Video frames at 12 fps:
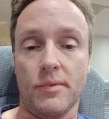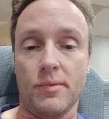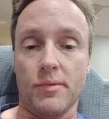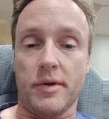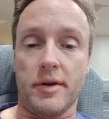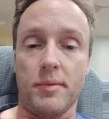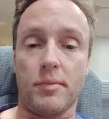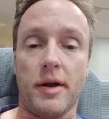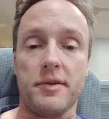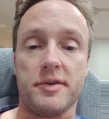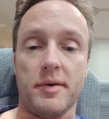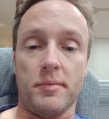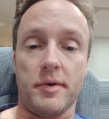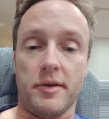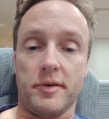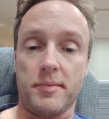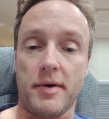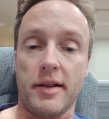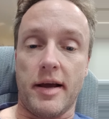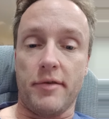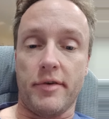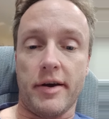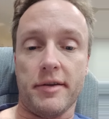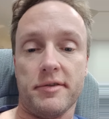When he brought somebody into my life
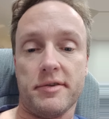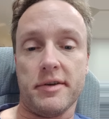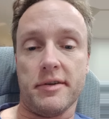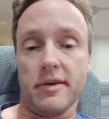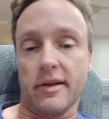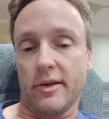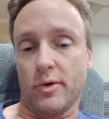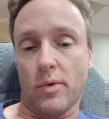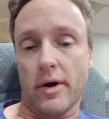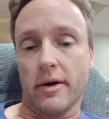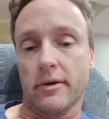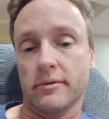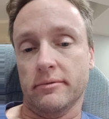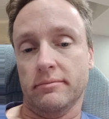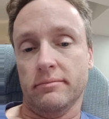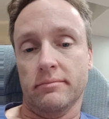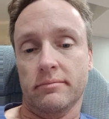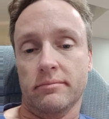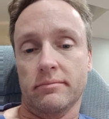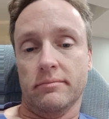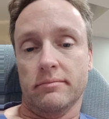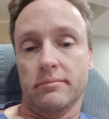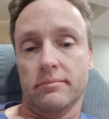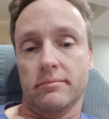I hadn't seen in a little while,
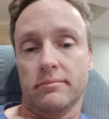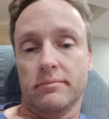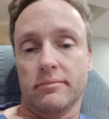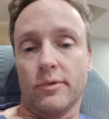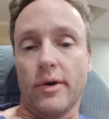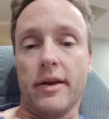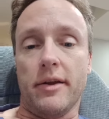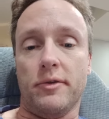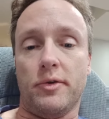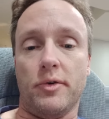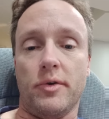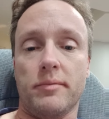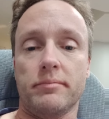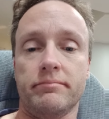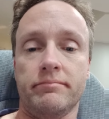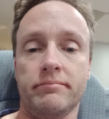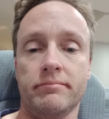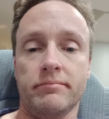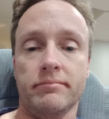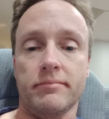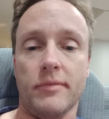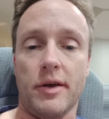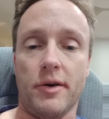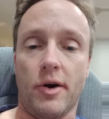ran into him
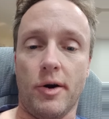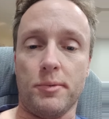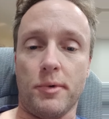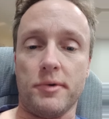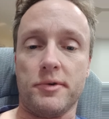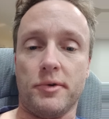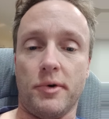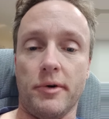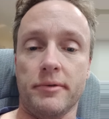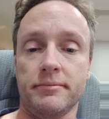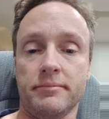in a hardware store